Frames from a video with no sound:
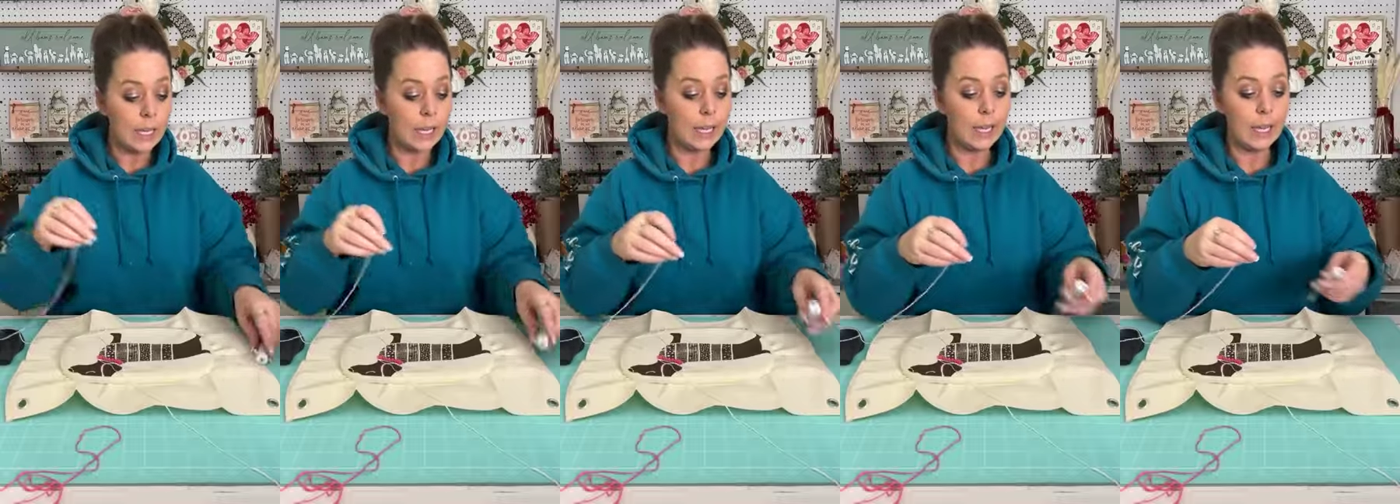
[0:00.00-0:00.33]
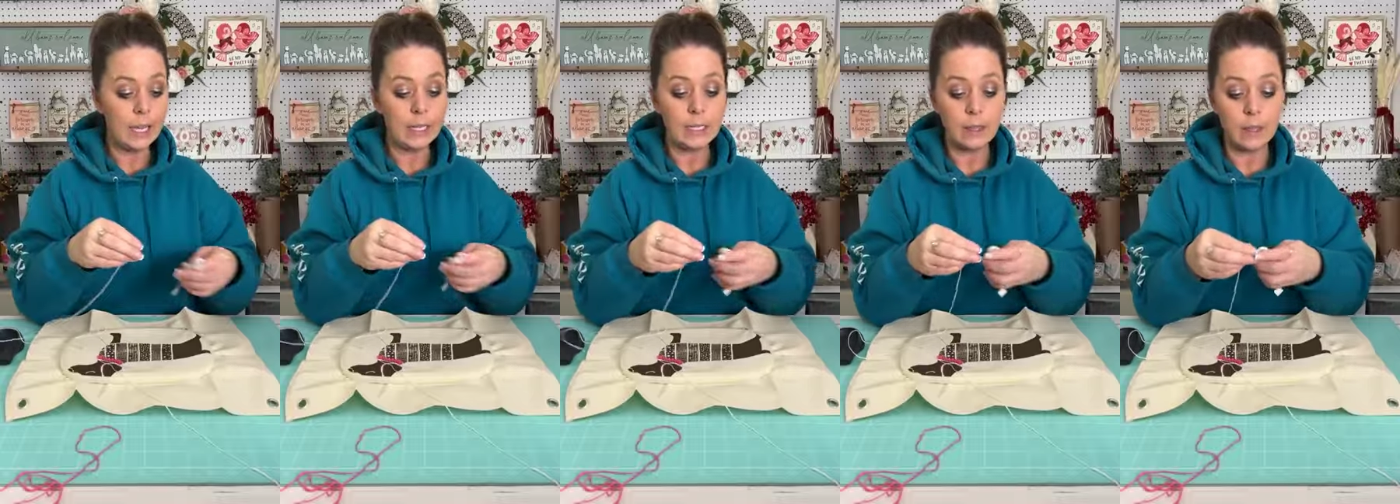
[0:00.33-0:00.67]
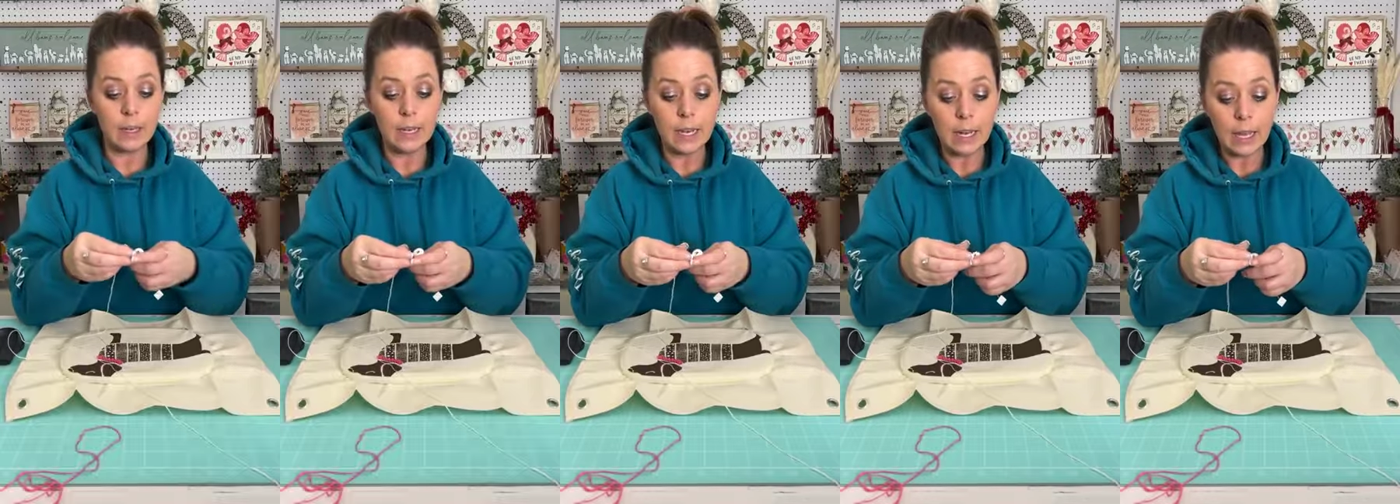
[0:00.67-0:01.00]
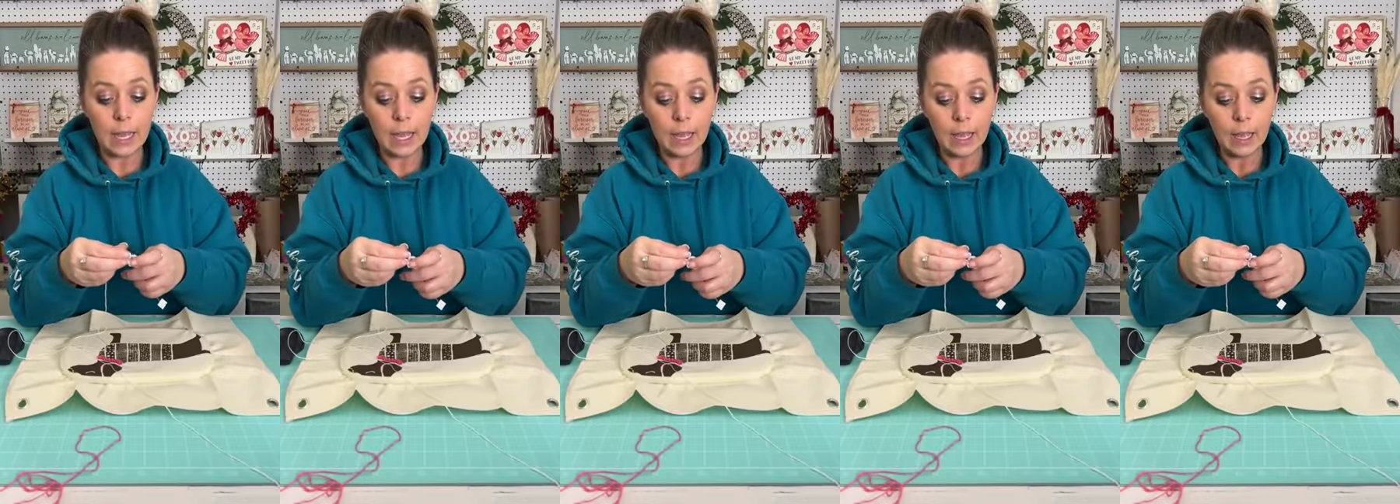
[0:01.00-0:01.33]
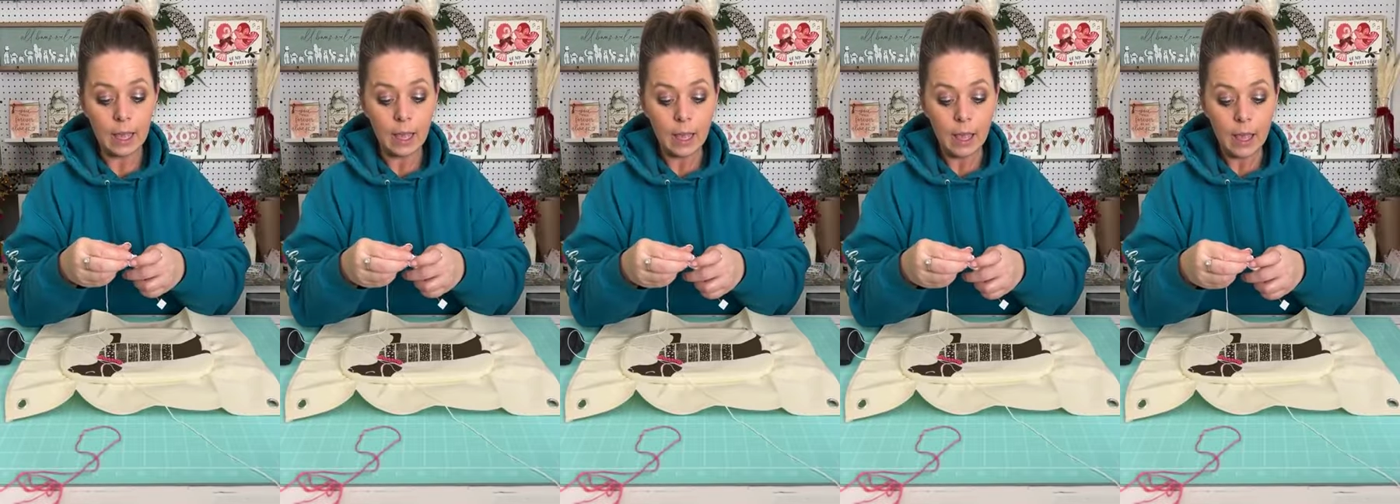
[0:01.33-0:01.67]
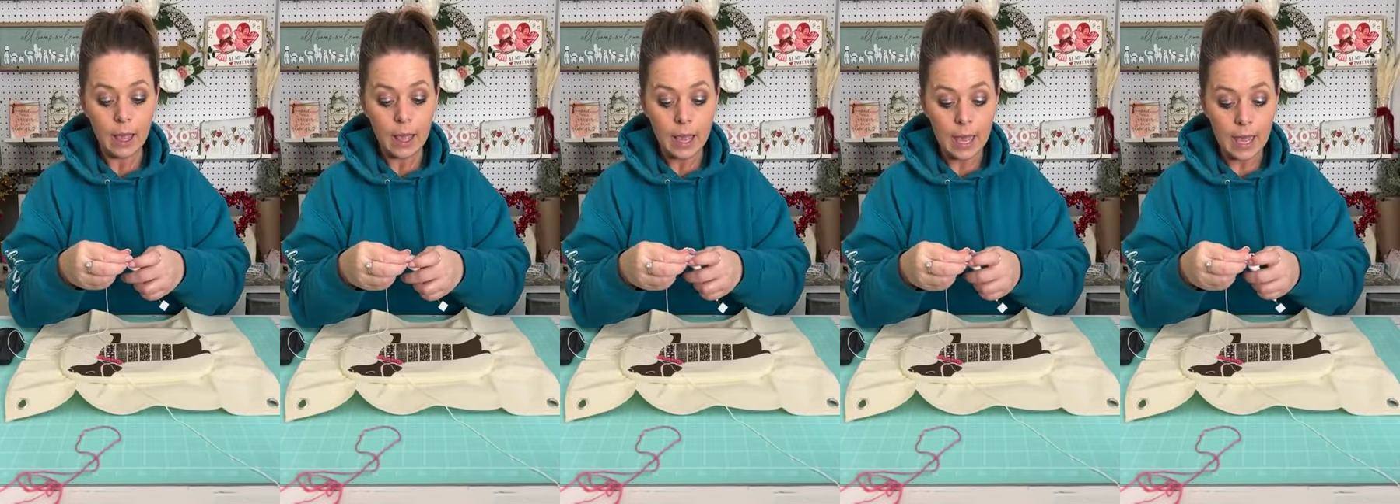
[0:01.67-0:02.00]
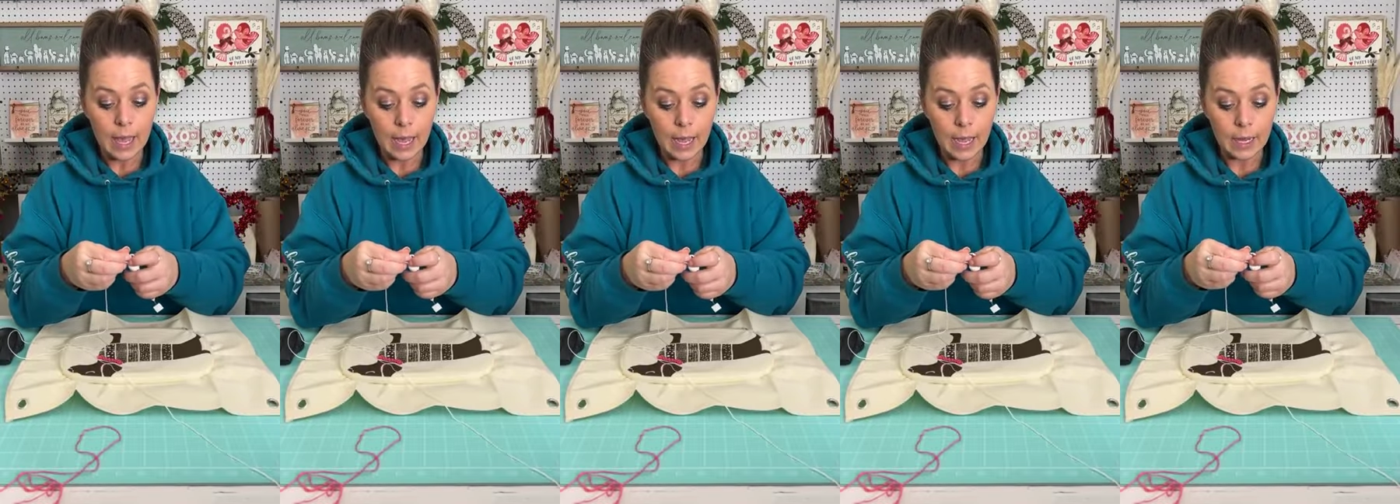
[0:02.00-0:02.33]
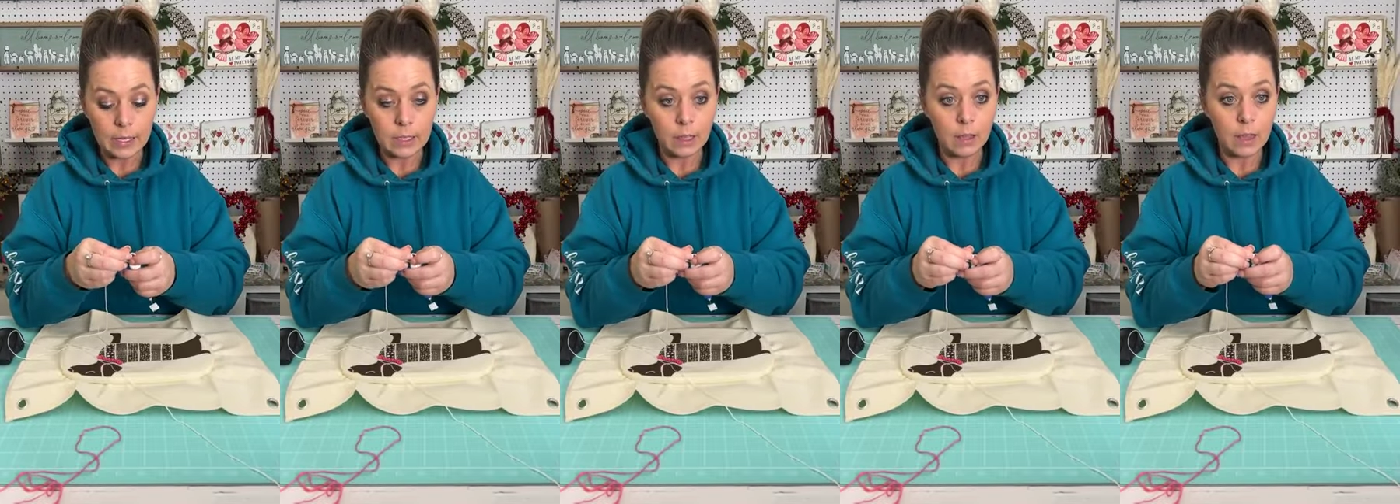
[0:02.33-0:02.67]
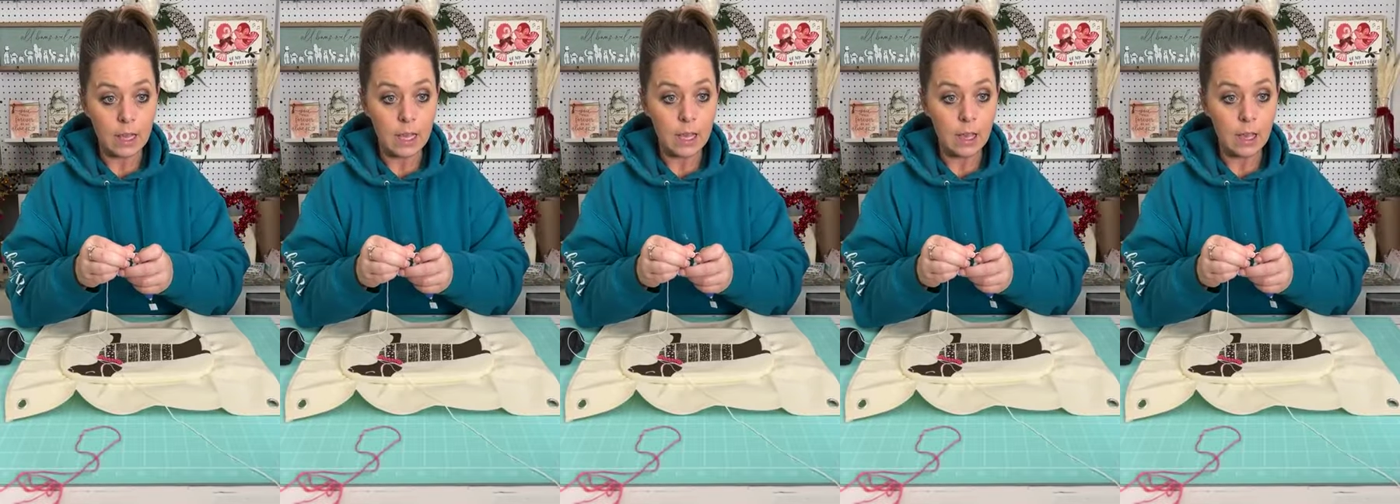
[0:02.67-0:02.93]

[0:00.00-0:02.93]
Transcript: getting into the knitting and